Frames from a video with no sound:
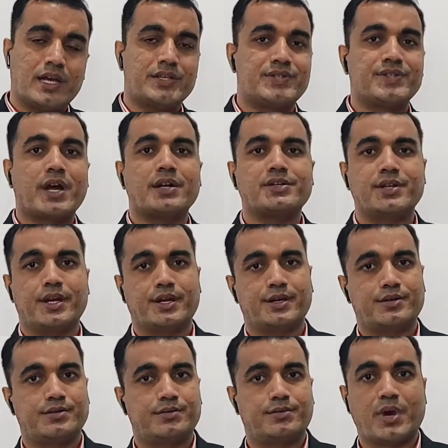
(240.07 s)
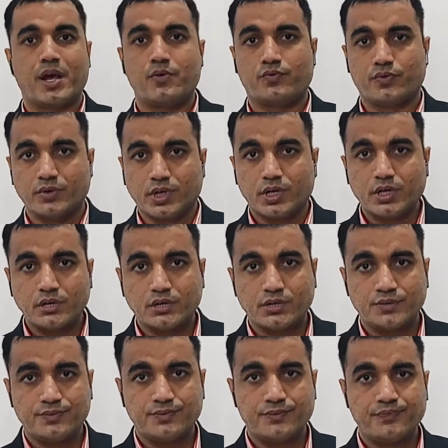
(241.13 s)
I started my work.
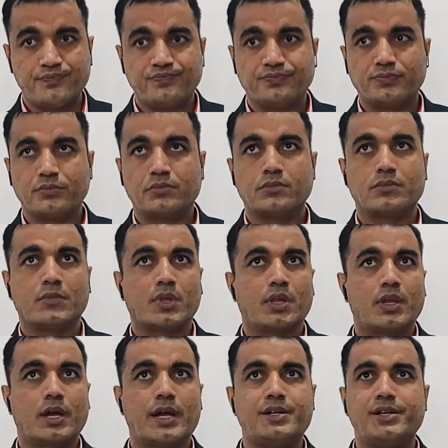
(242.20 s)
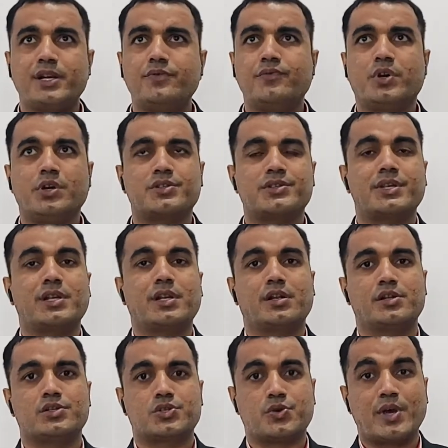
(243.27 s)
I did work
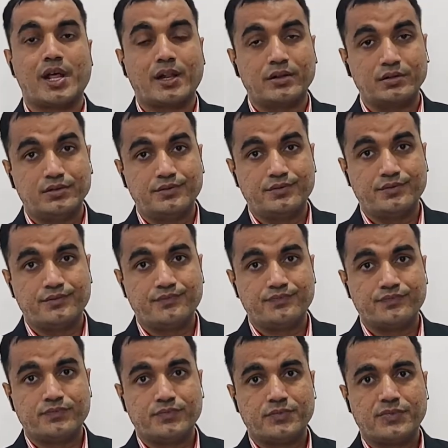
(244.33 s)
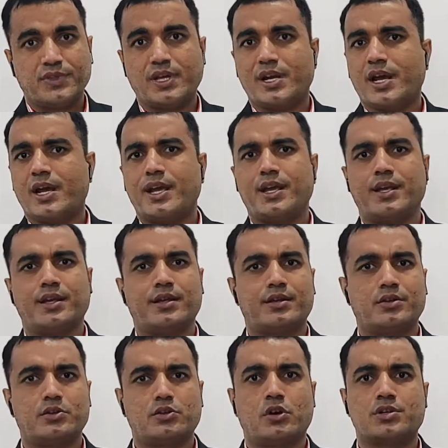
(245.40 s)
till 12. Then I
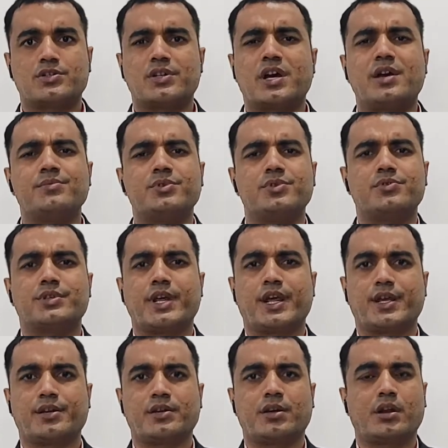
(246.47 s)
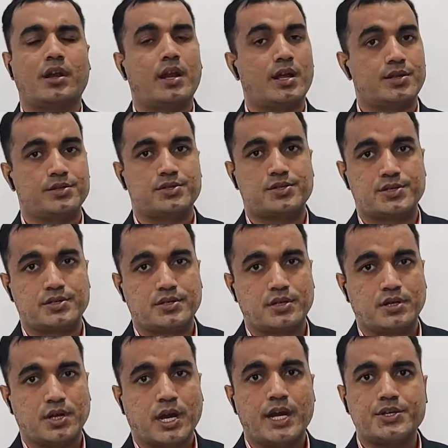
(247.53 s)
got time to take lunch.
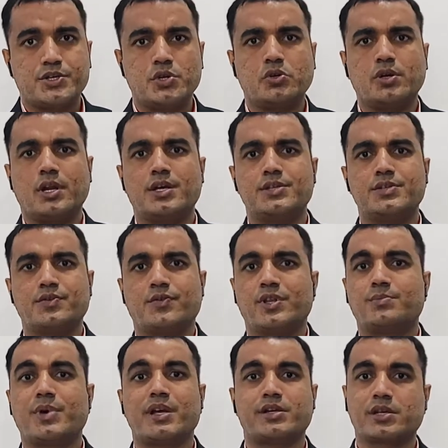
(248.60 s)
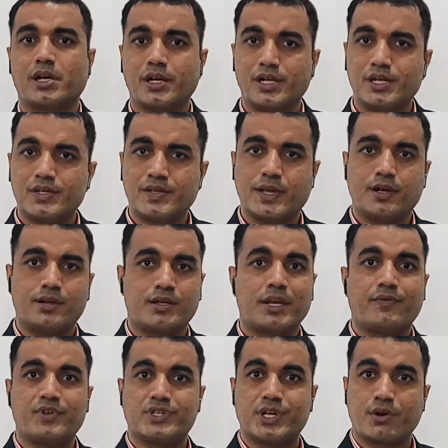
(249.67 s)
I took lunch with my colleagues in
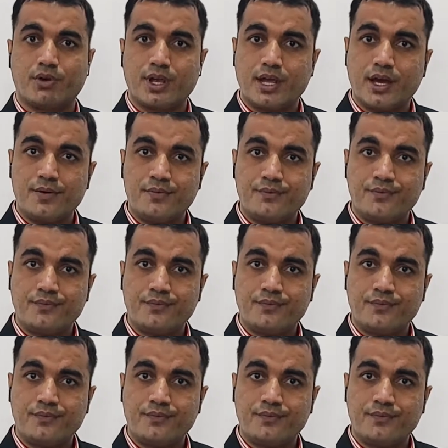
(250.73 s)
cafeteria.